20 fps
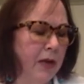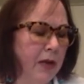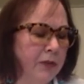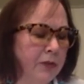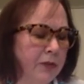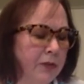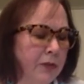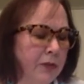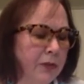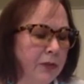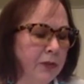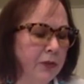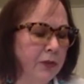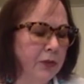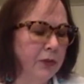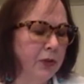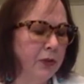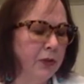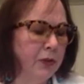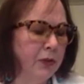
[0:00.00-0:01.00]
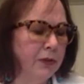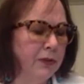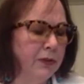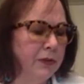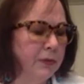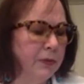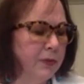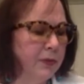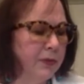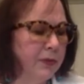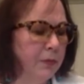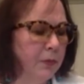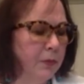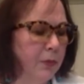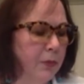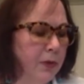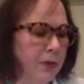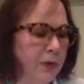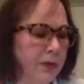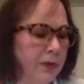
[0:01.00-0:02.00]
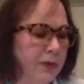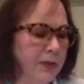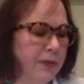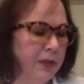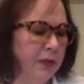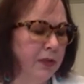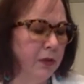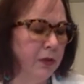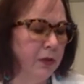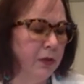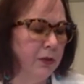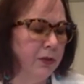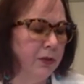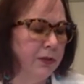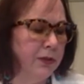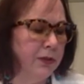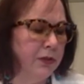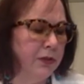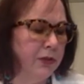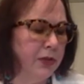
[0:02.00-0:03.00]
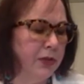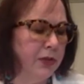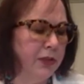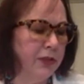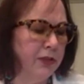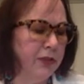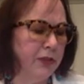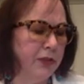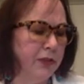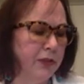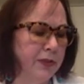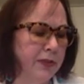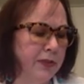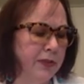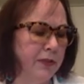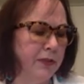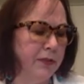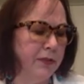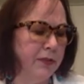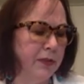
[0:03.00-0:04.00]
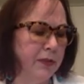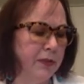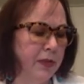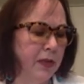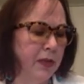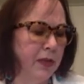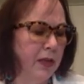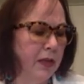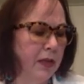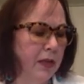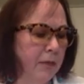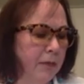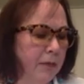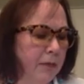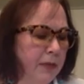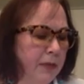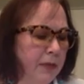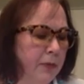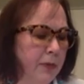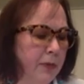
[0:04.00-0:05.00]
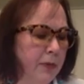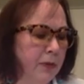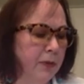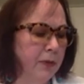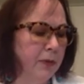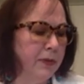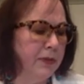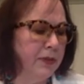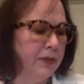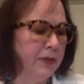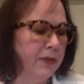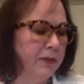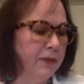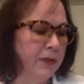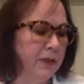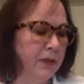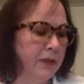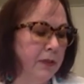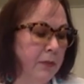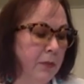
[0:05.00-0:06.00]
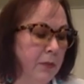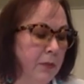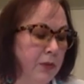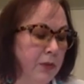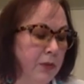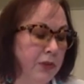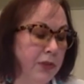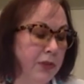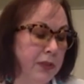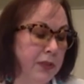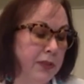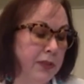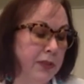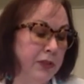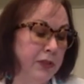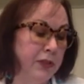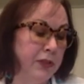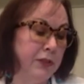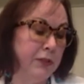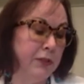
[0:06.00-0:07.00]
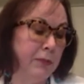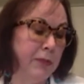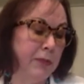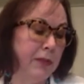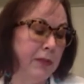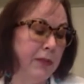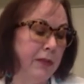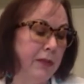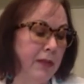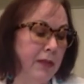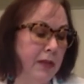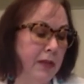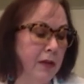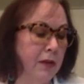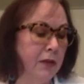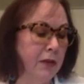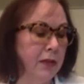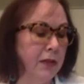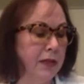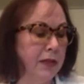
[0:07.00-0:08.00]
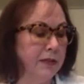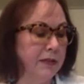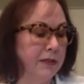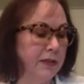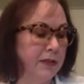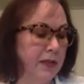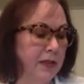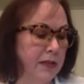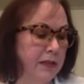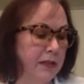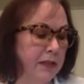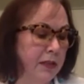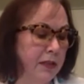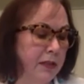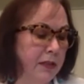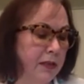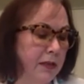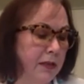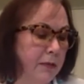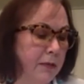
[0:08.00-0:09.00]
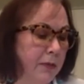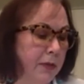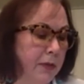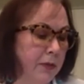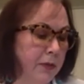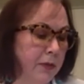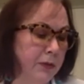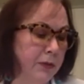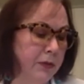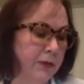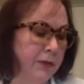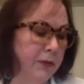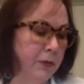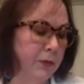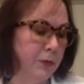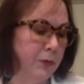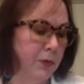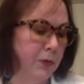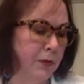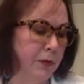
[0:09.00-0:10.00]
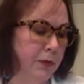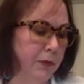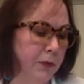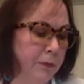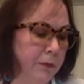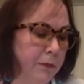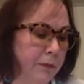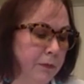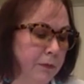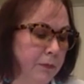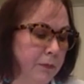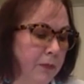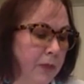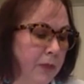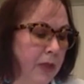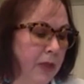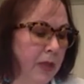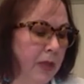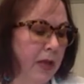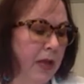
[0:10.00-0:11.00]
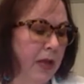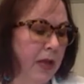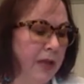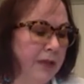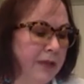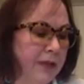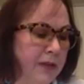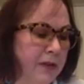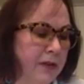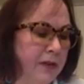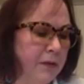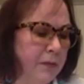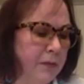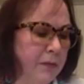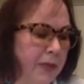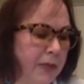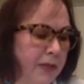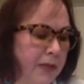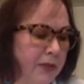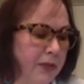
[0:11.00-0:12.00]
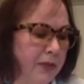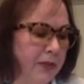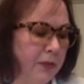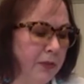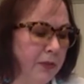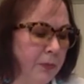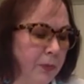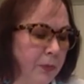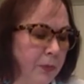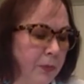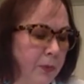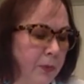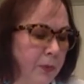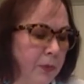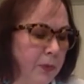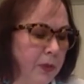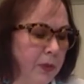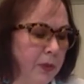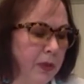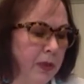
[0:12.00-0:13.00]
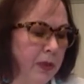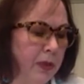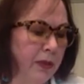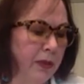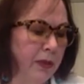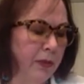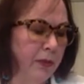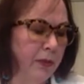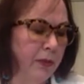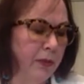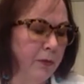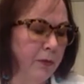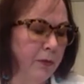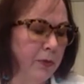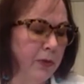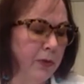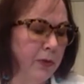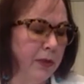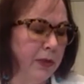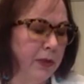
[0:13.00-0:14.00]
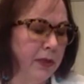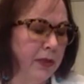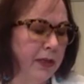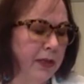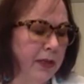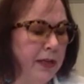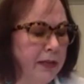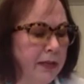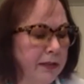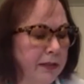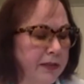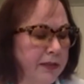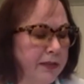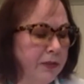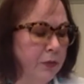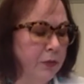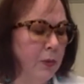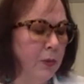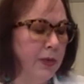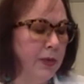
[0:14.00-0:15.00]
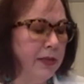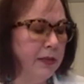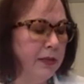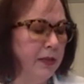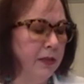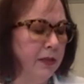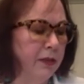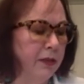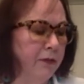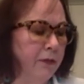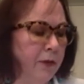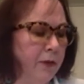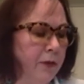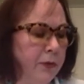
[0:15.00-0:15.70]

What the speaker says: Our instructor told us it was important to set goals and challenge ourselves. Beadwork was definitely more challenging to me than the art classes I had taken at my old school. I started paging through the 3rd book. It had at least 20 color